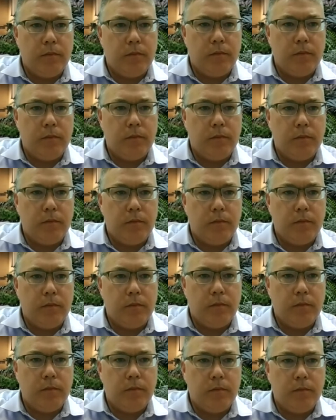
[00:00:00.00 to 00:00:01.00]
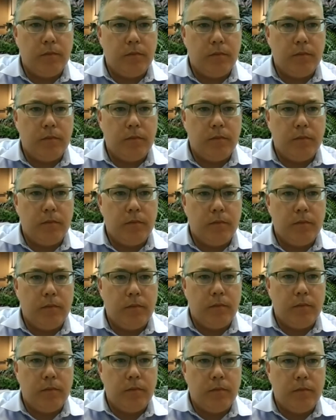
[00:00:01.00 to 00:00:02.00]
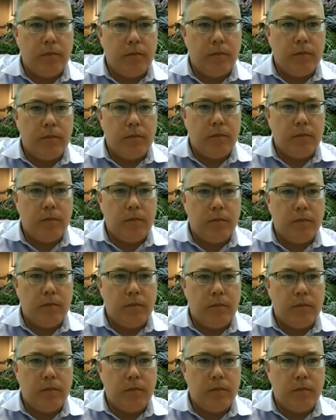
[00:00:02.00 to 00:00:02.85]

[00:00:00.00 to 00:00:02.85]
[no speech]